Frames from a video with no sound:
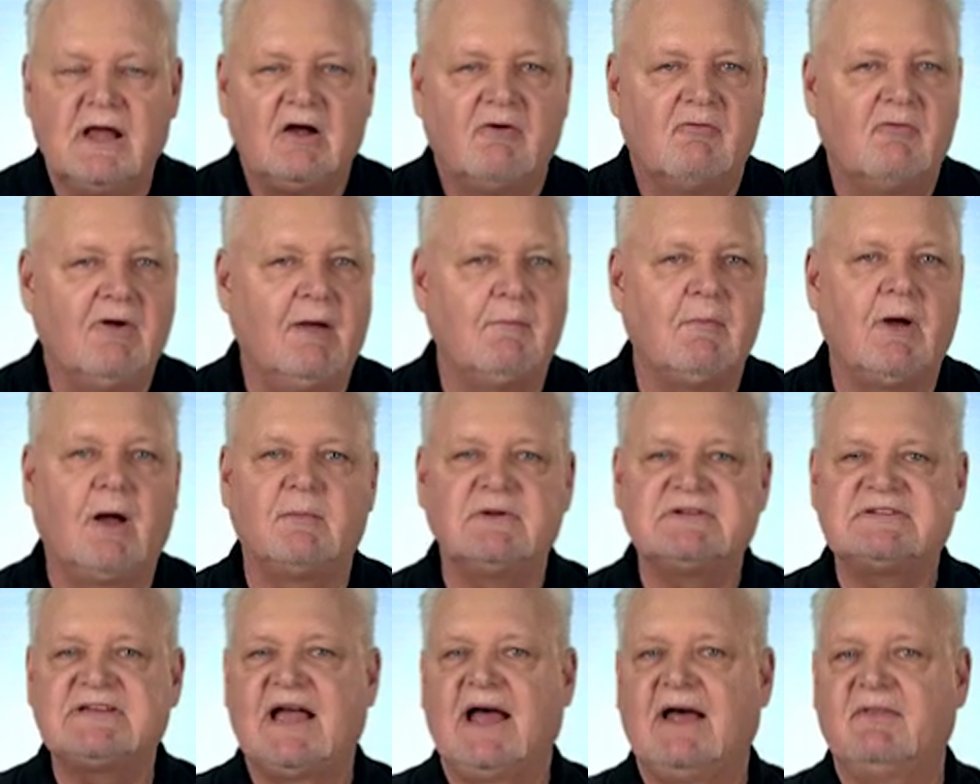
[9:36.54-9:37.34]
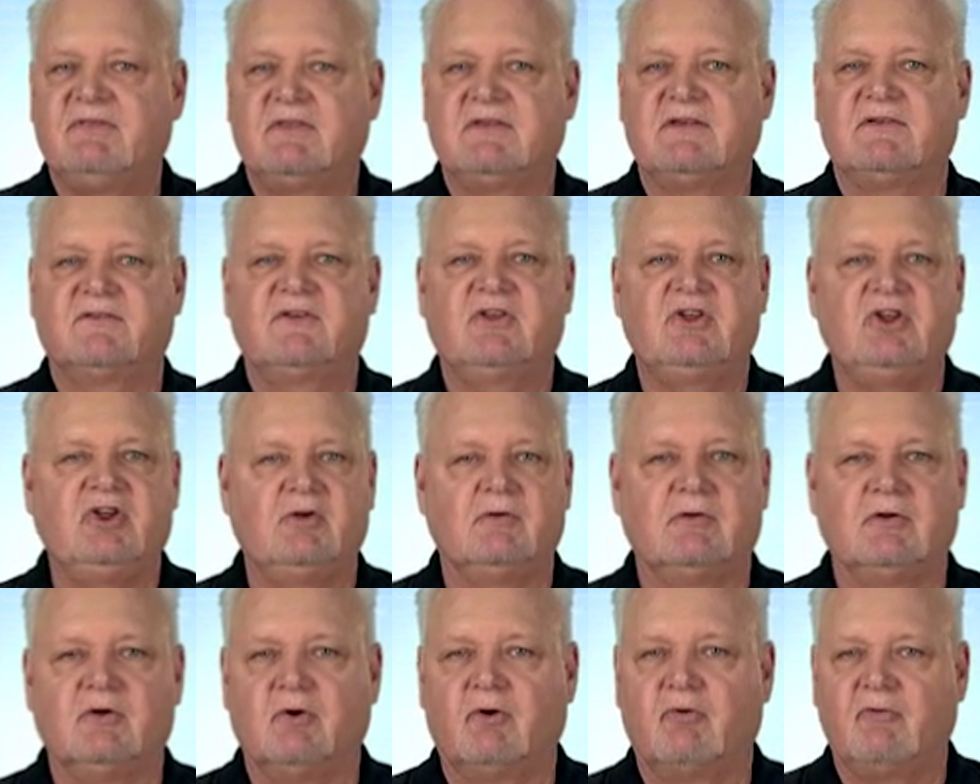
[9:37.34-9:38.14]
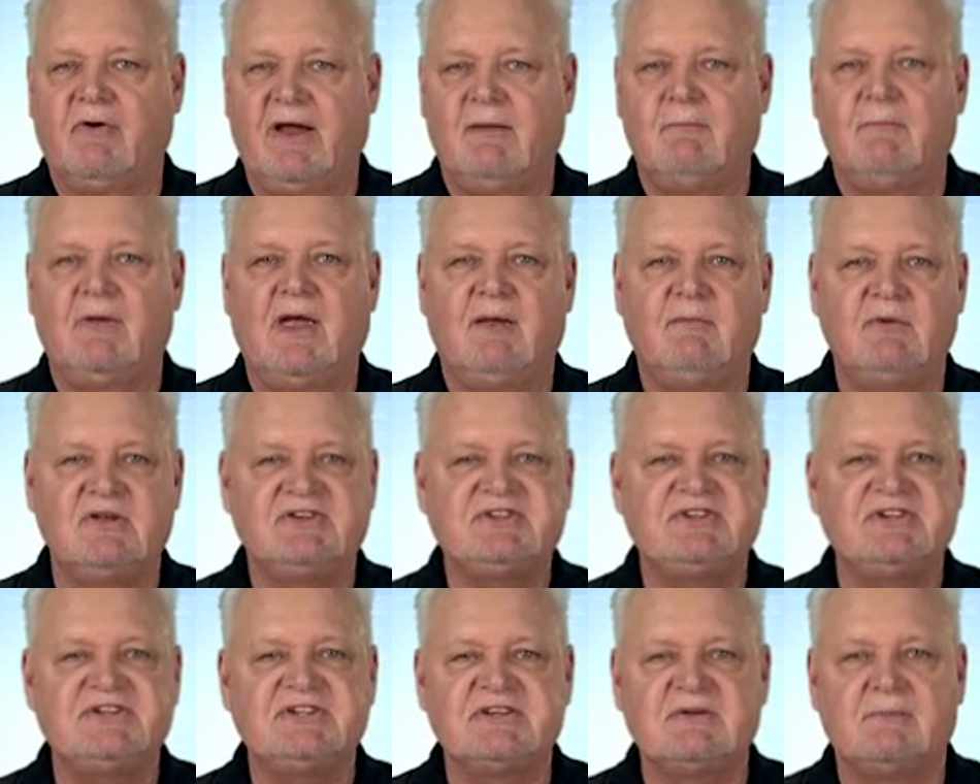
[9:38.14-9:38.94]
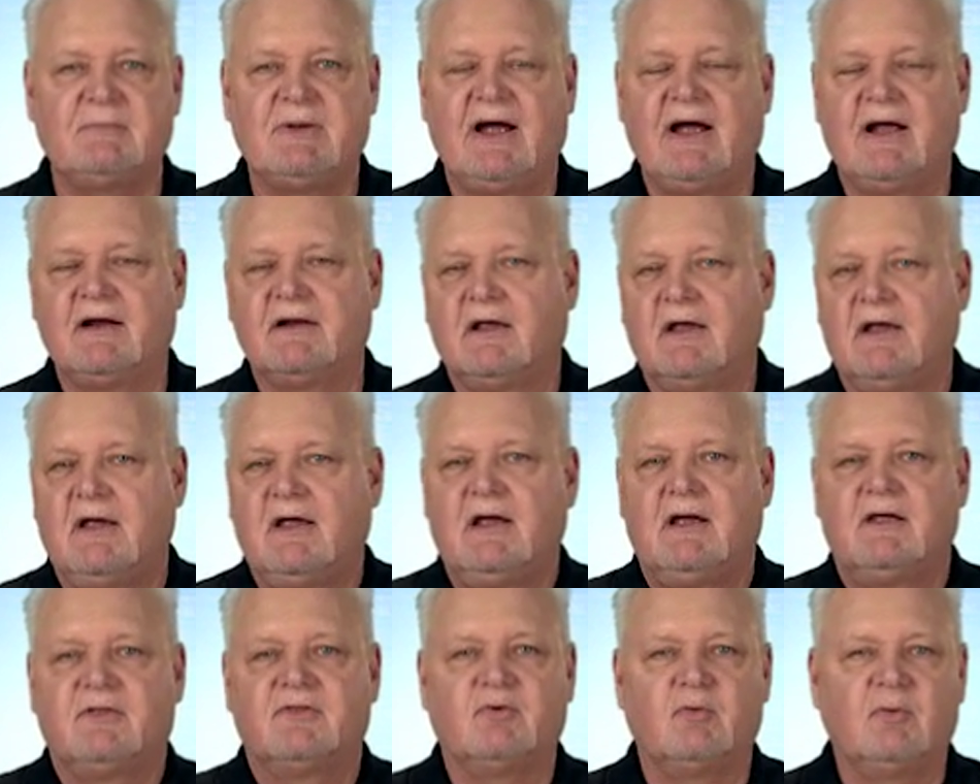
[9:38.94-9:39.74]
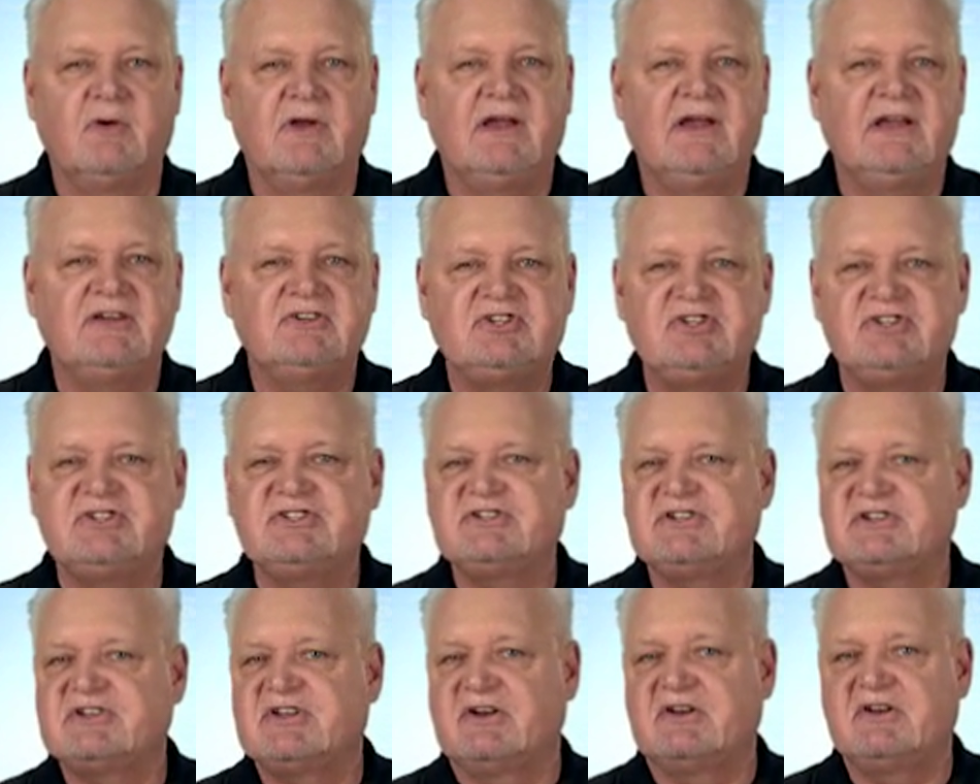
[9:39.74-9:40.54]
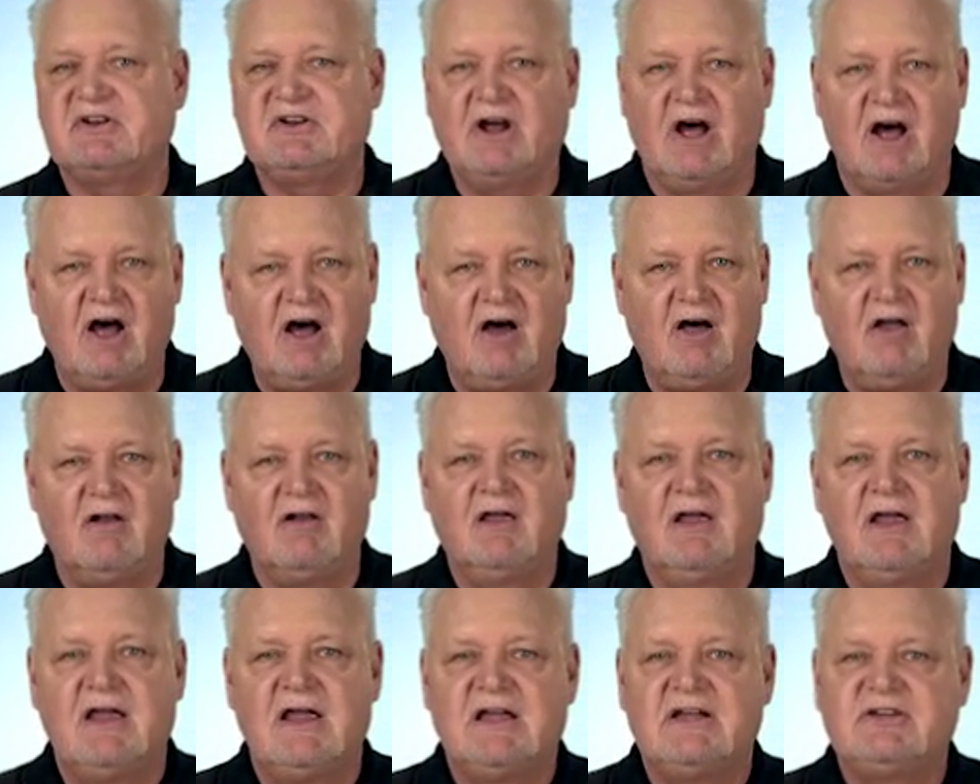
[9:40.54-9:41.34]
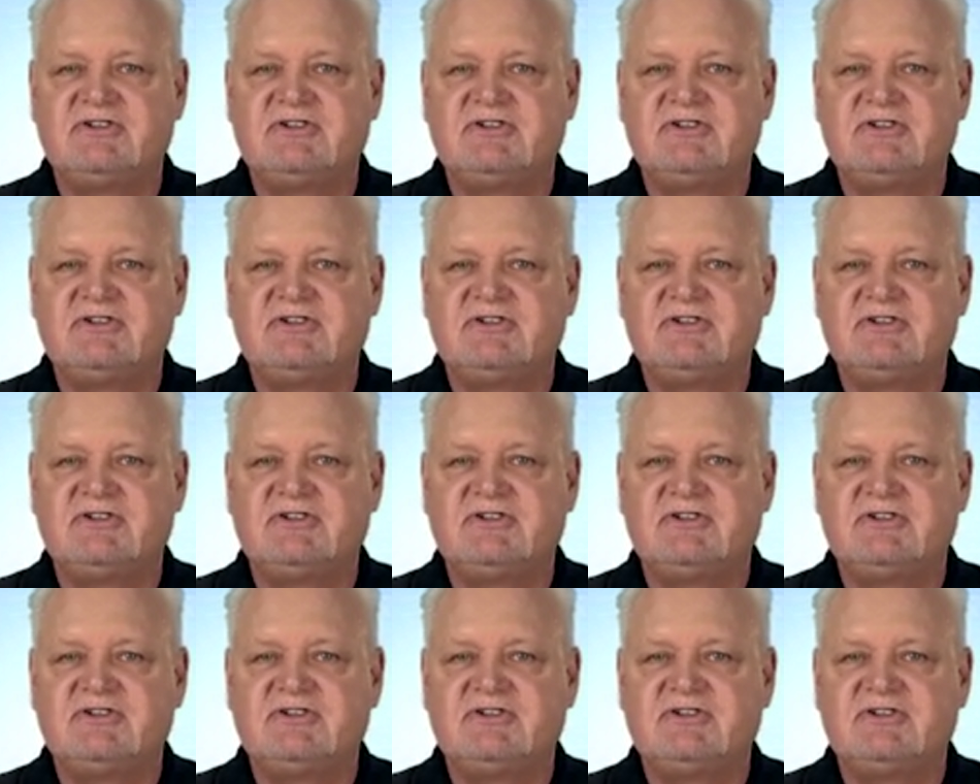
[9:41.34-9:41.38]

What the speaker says: Grandmama's got this cute little grandbaby. She's about 3. She's just a doll.